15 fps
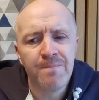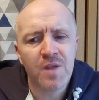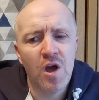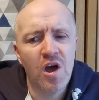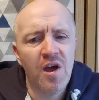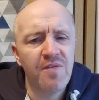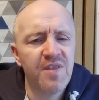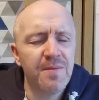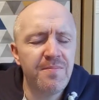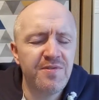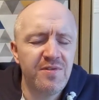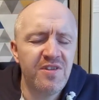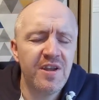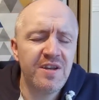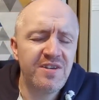the
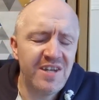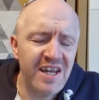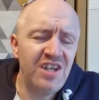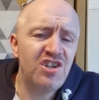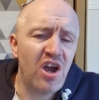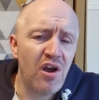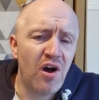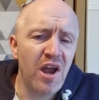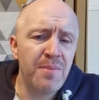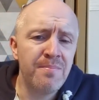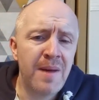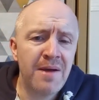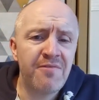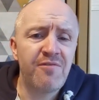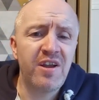DJI
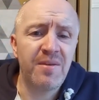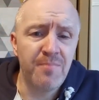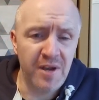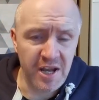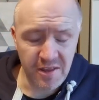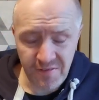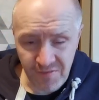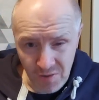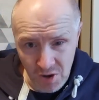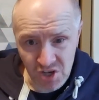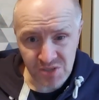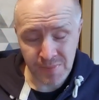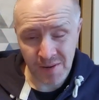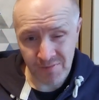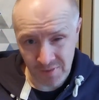Maverick Mini, the
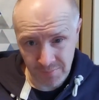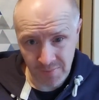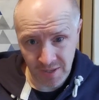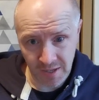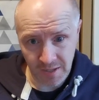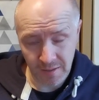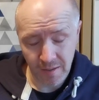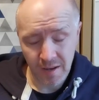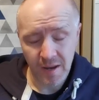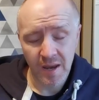first Maverick Mini,